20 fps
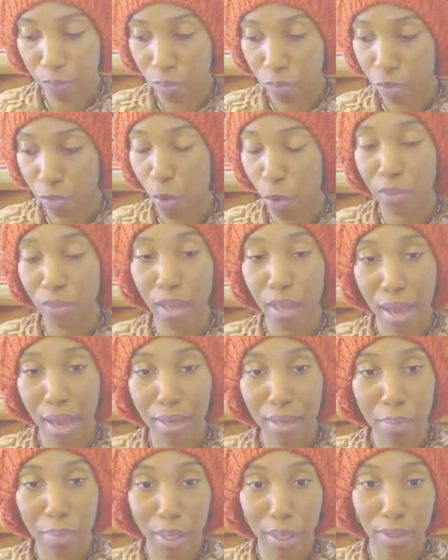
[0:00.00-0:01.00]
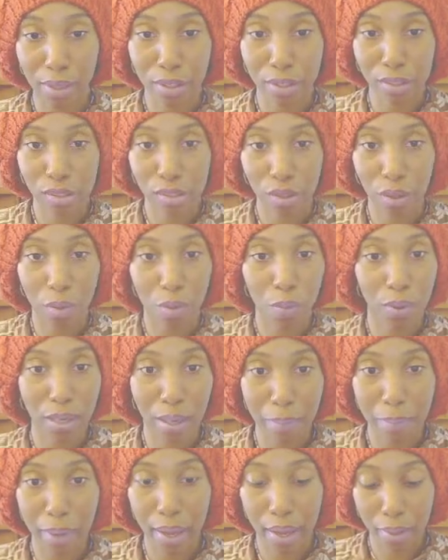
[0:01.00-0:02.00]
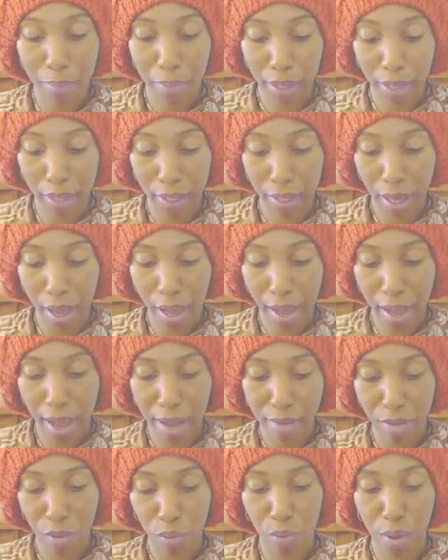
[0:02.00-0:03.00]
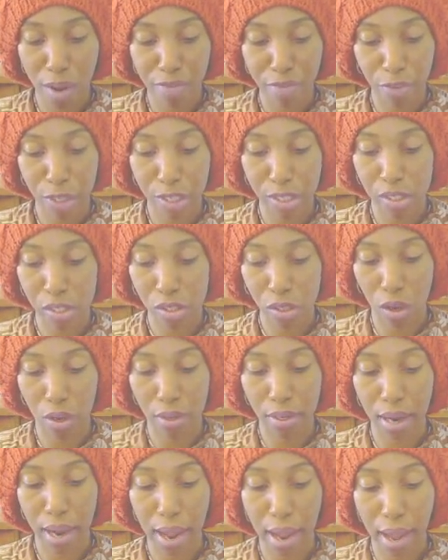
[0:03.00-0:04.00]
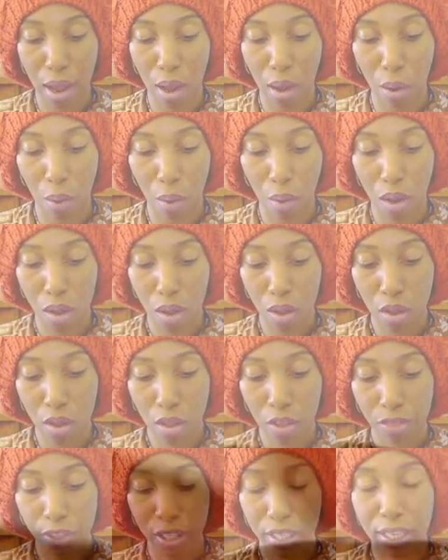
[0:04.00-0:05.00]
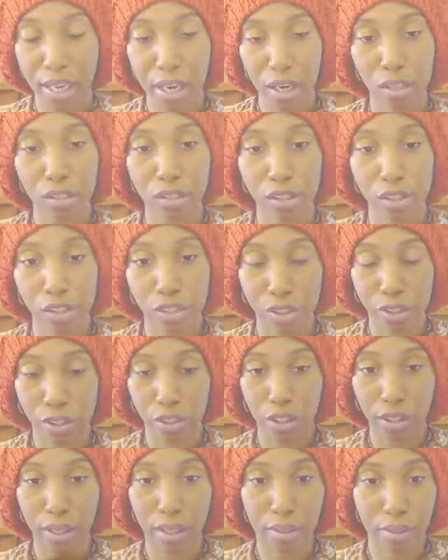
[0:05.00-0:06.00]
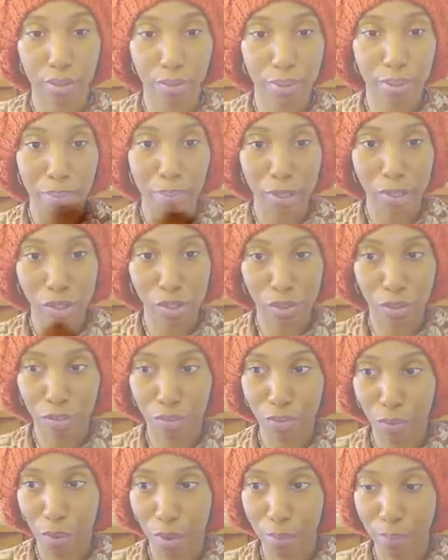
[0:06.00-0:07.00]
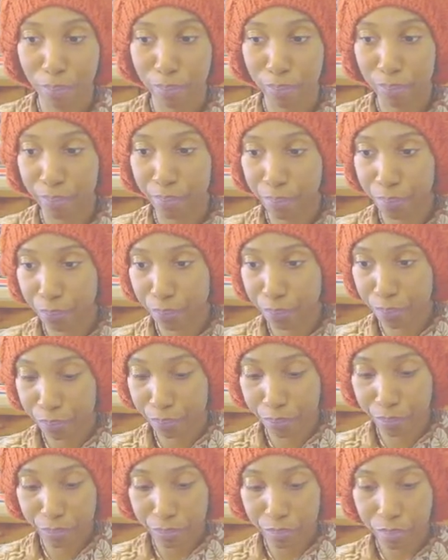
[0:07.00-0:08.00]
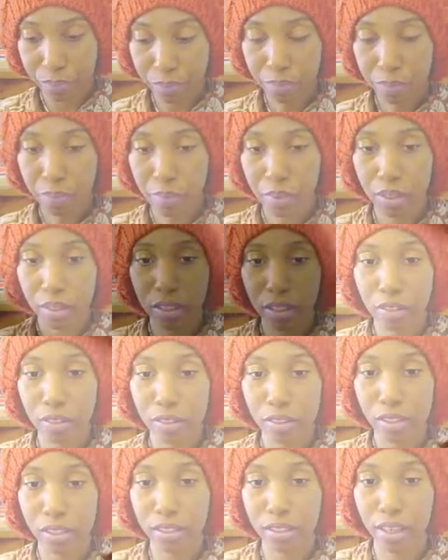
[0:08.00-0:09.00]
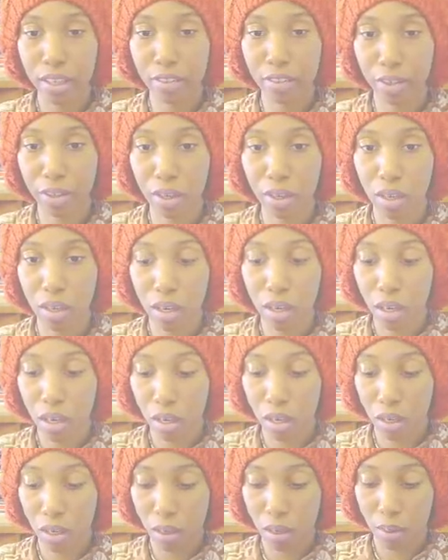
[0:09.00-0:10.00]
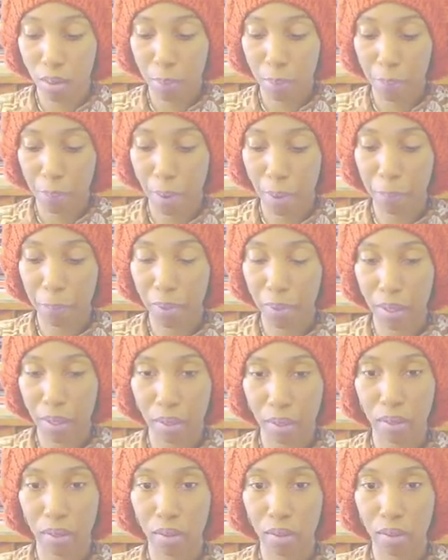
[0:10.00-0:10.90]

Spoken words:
for the animators. So when I'm animating, I have a reference on how the characters should look in three-dimensional form. Here's another puppet